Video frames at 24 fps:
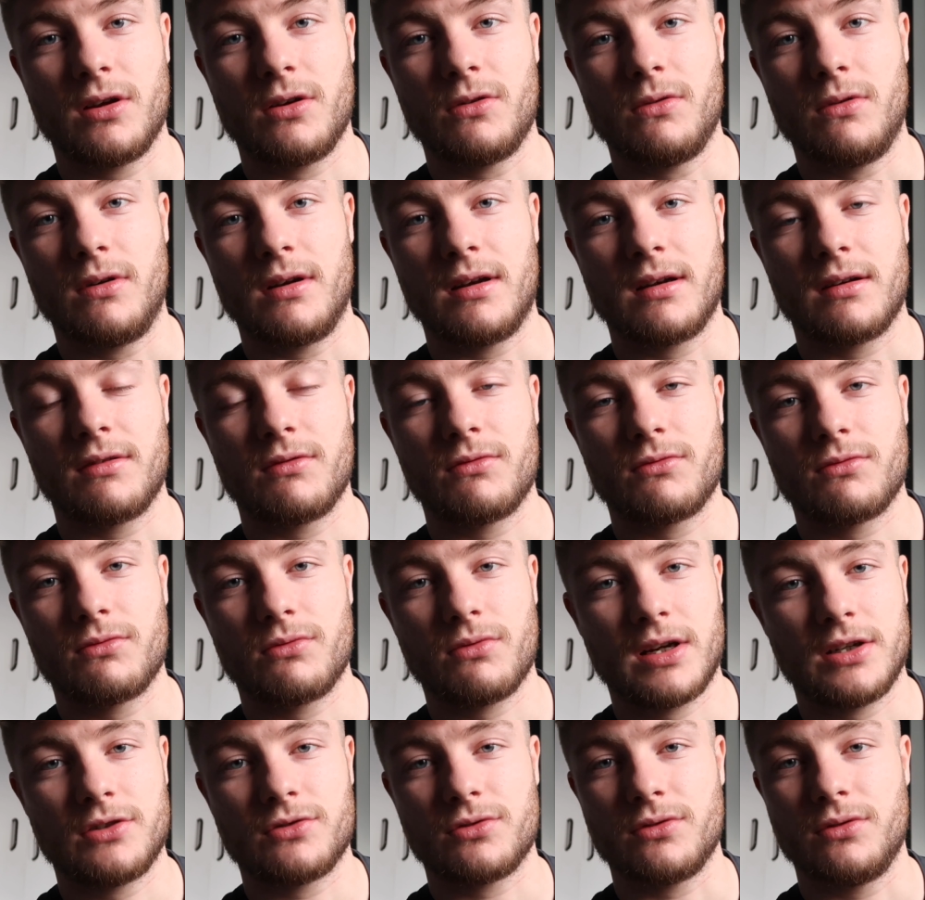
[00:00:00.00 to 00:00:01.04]
can go on it
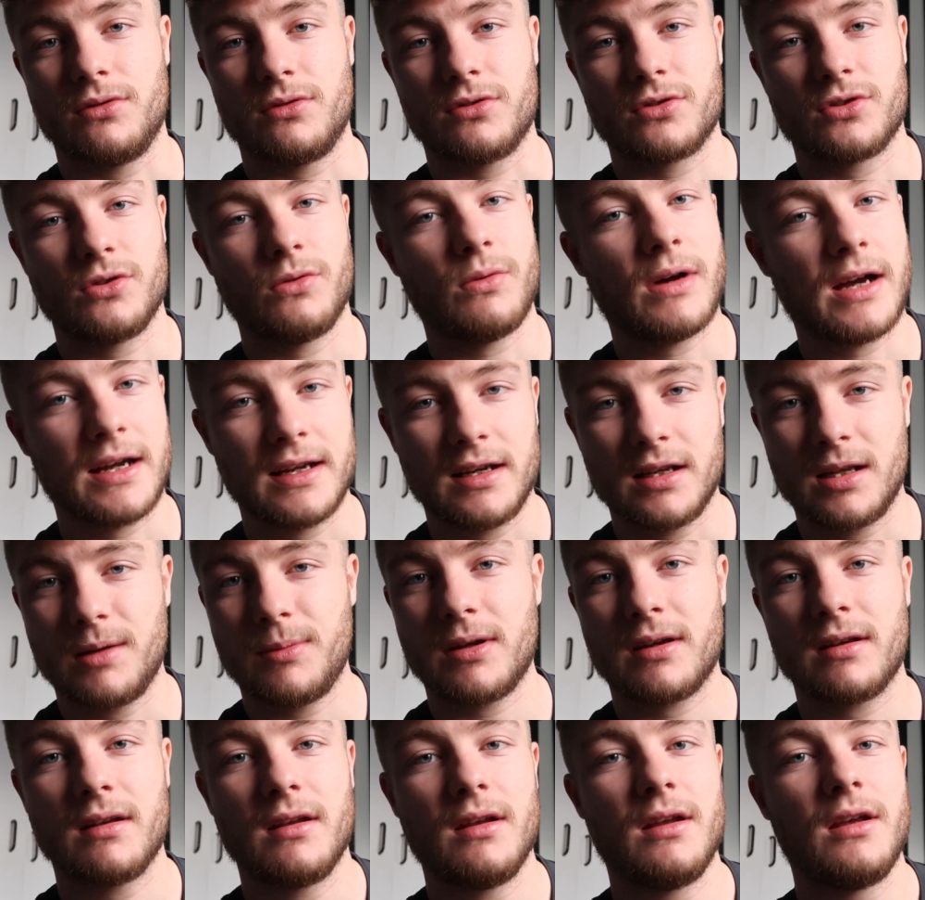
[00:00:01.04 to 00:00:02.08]
right through. There's no height
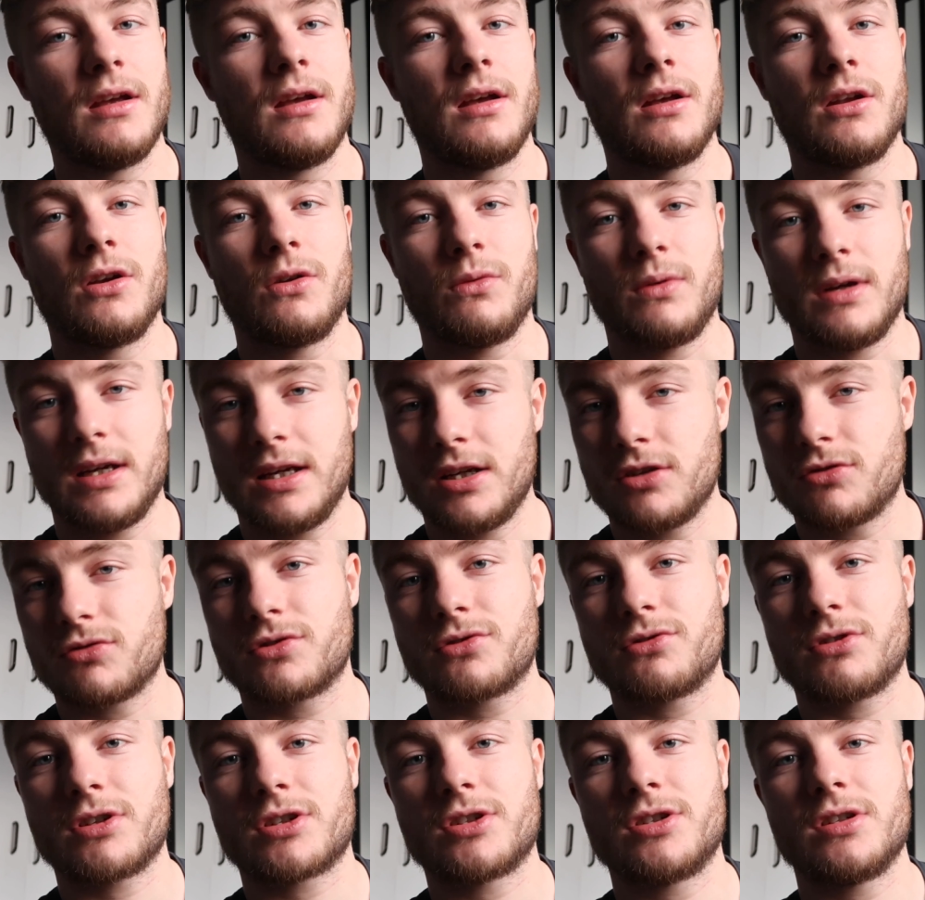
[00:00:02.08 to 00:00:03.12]
limit, no age
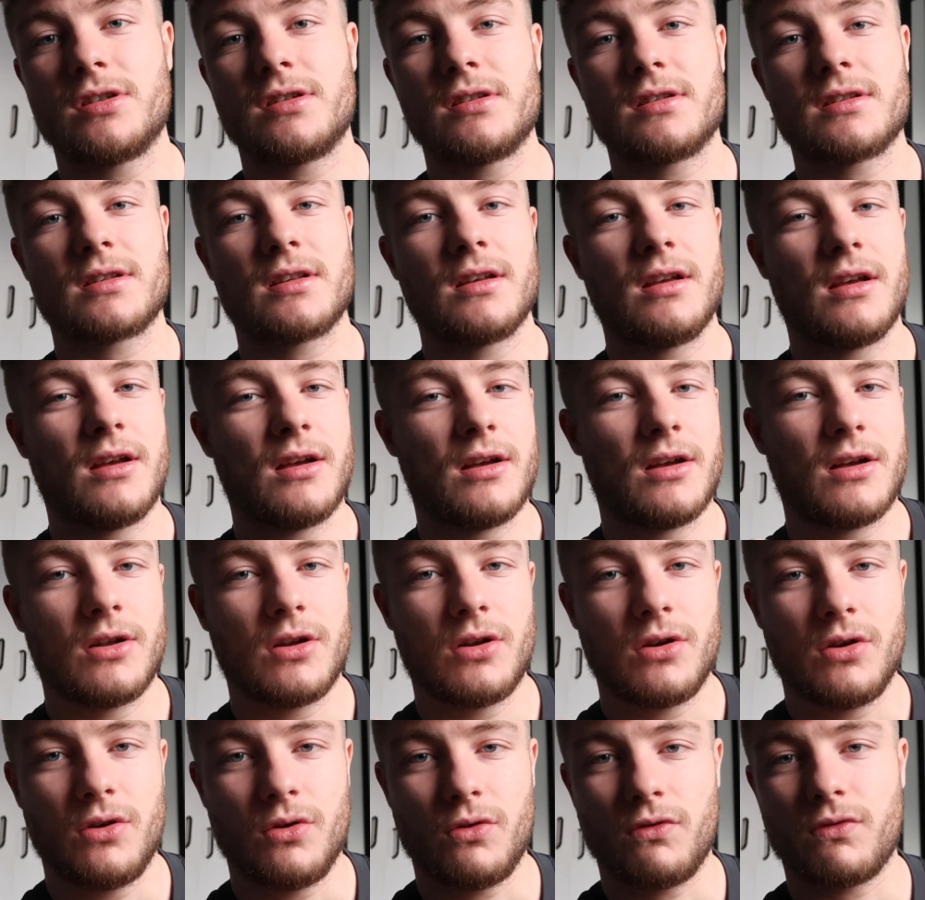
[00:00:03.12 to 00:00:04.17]
restrictions,
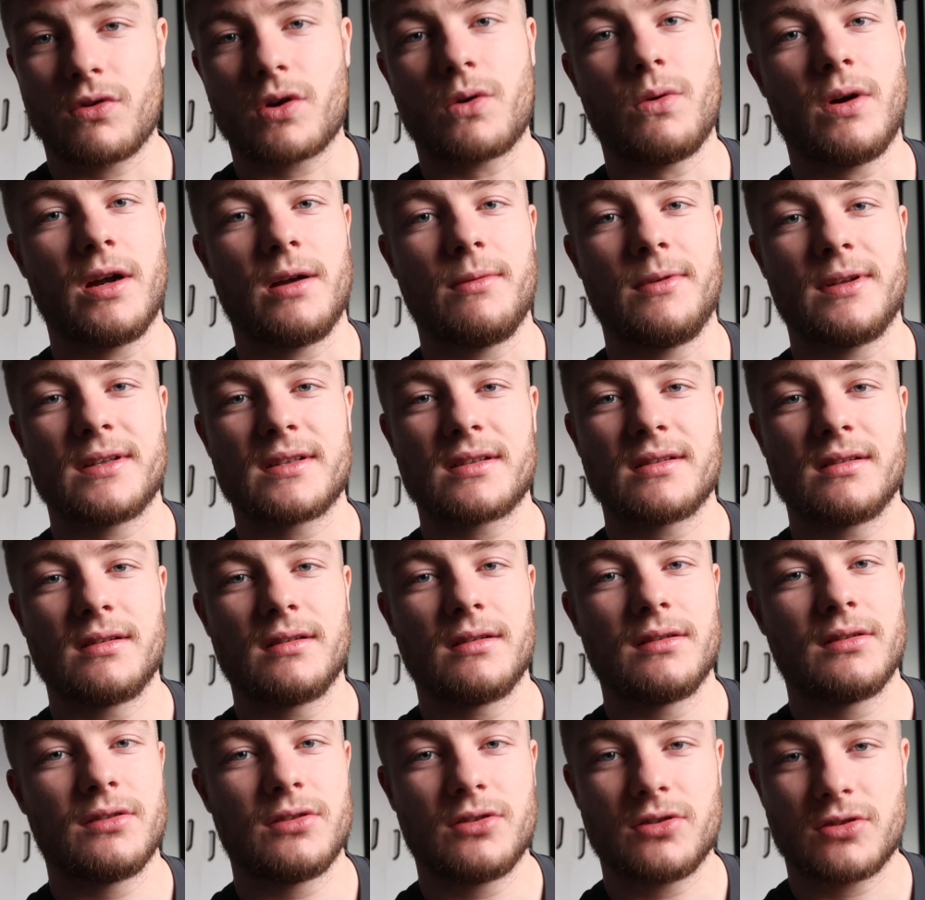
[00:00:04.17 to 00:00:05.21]
no requirements.
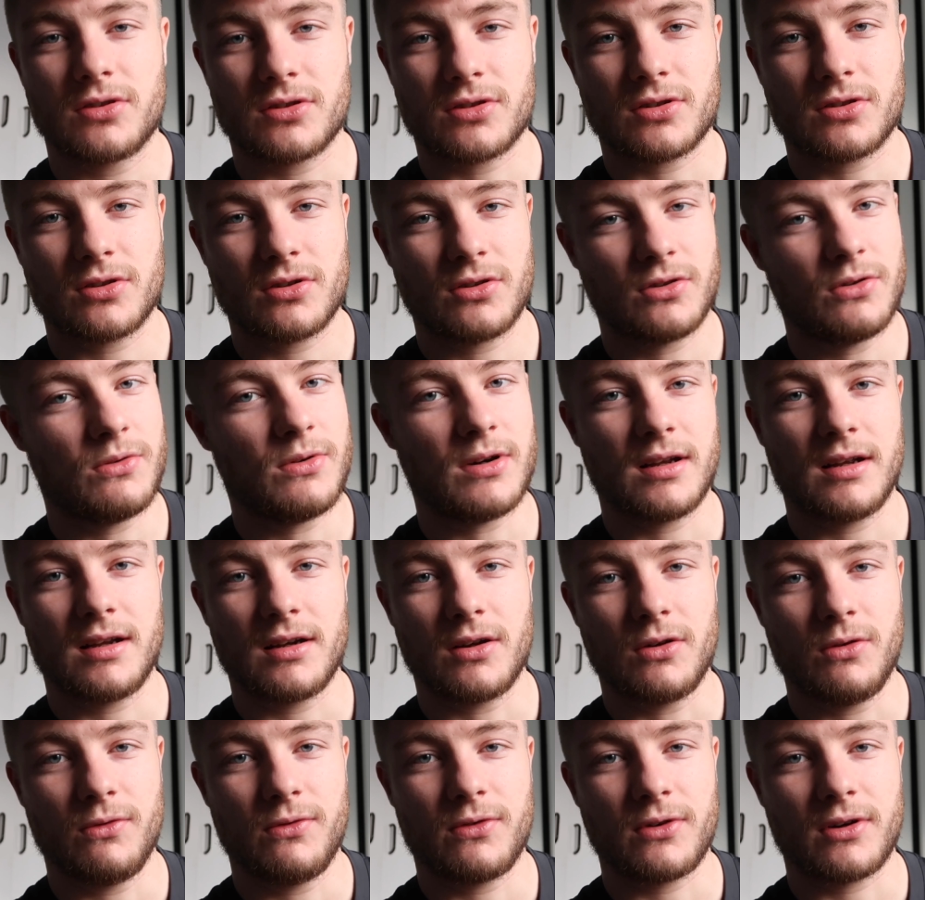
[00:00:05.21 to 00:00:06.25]
Just go on it
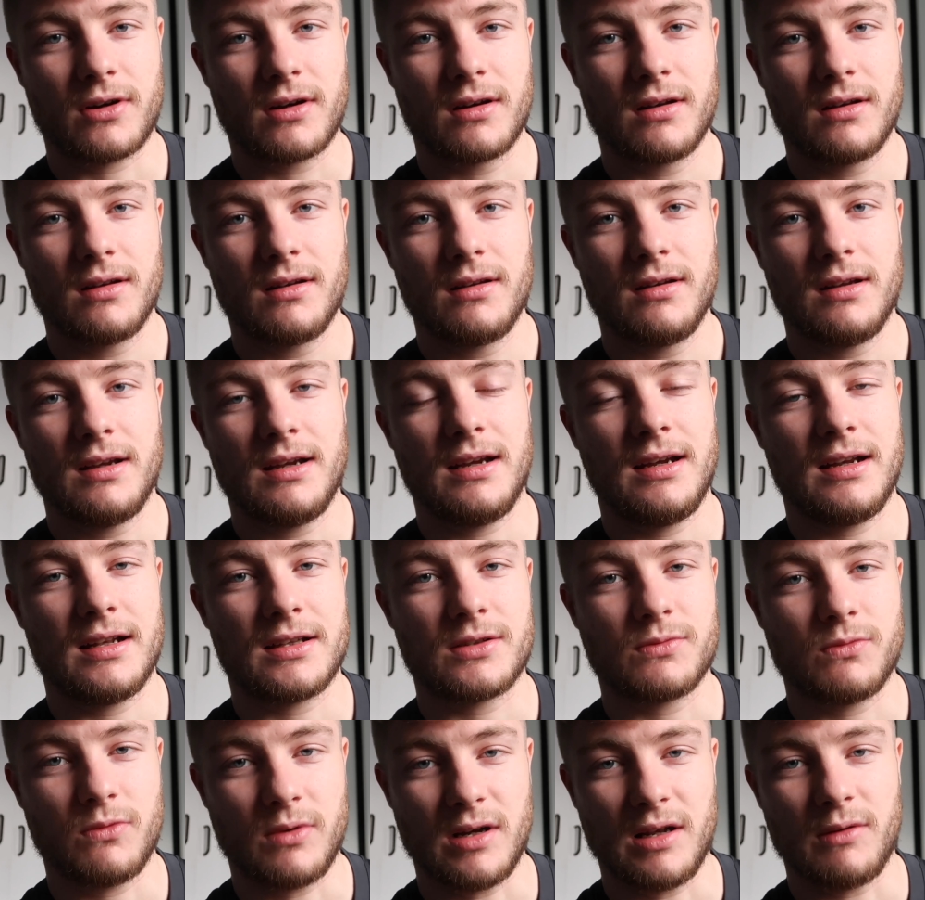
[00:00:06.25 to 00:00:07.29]
and go for it.
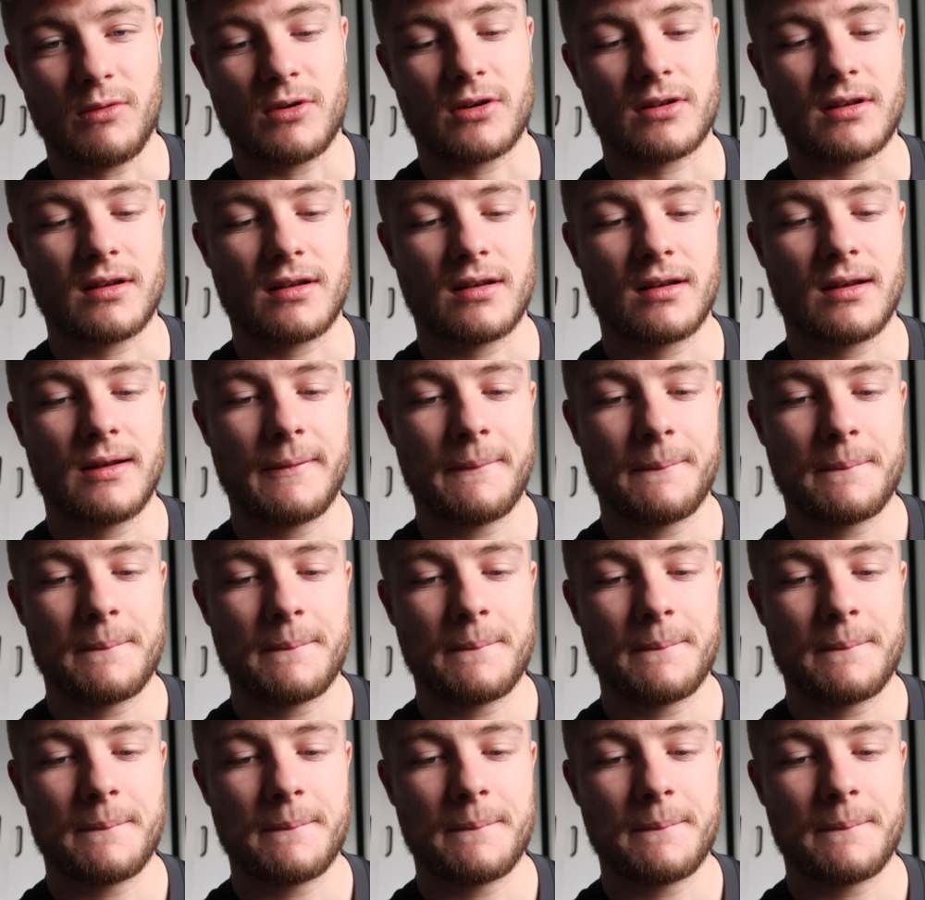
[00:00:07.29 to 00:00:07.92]
It's well worth it.